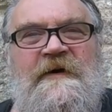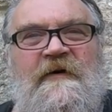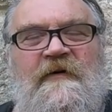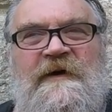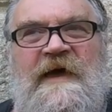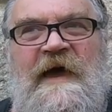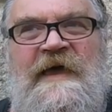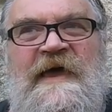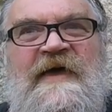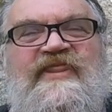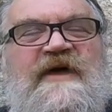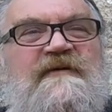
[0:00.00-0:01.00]
Okay,
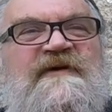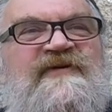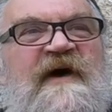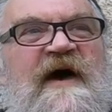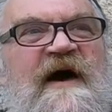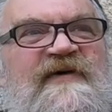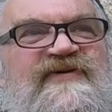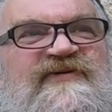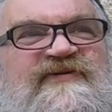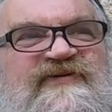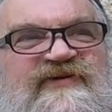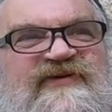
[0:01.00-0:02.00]
there is a
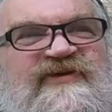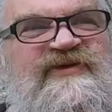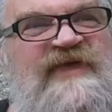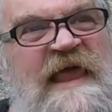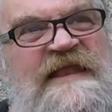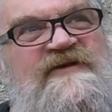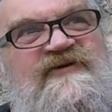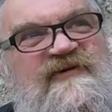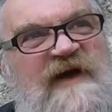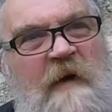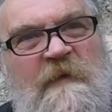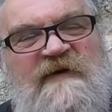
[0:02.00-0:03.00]
stench
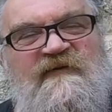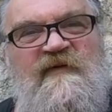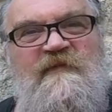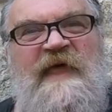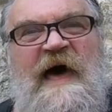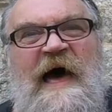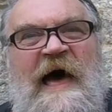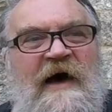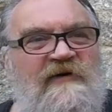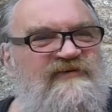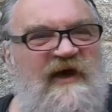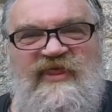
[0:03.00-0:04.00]
coming from that
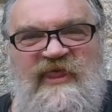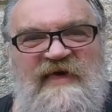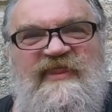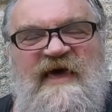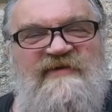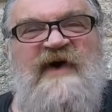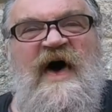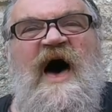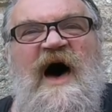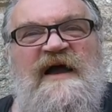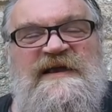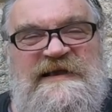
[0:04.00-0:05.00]
house. I think there's
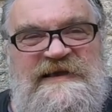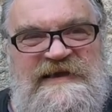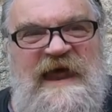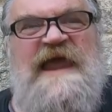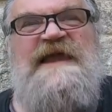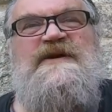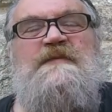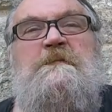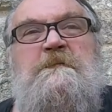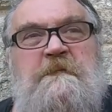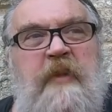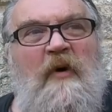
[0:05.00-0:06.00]
a dead
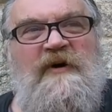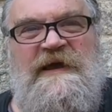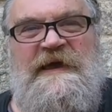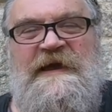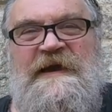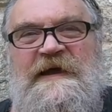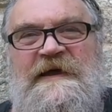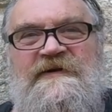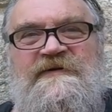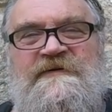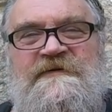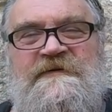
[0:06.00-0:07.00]
body in
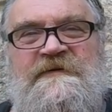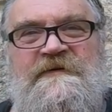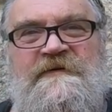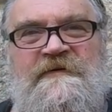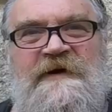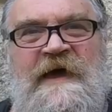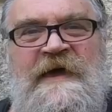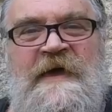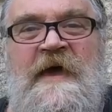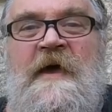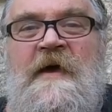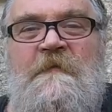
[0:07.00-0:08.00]
it. Okay,
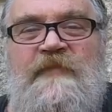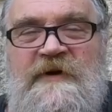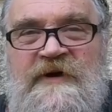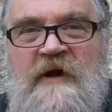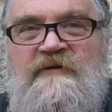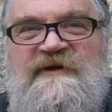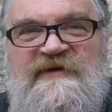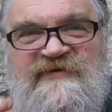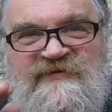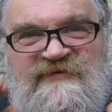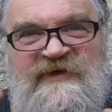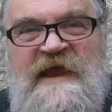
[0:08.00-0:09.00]
but notice
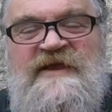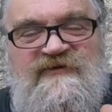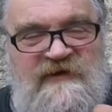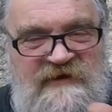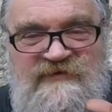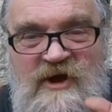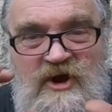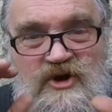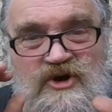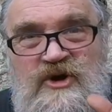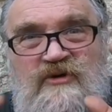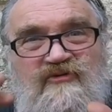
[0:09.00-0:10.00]
stench is
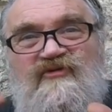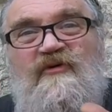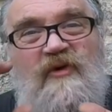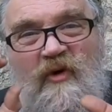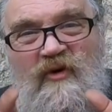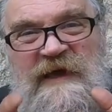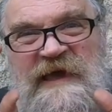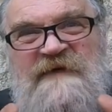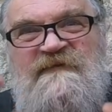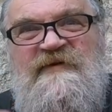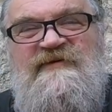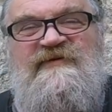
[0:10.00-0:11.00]
neutral or
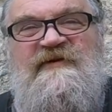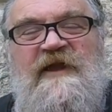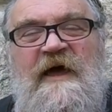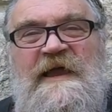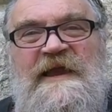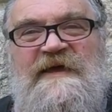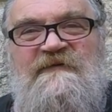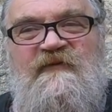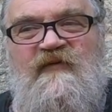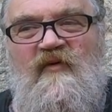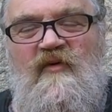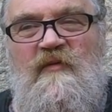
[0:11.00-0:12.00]
even slightly
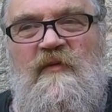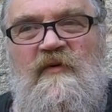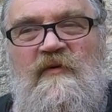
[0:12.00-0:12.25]
formal.